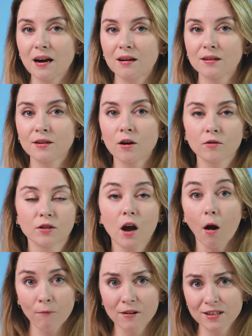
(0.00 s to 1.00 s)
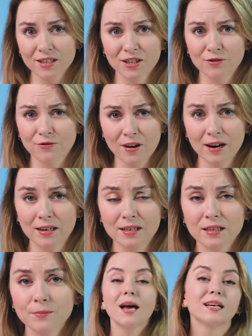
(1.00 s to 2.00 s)
are not obvious to
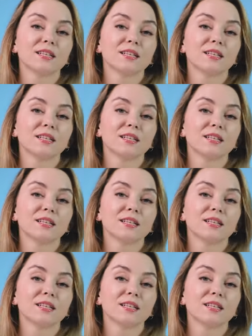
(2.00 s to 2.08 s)
find.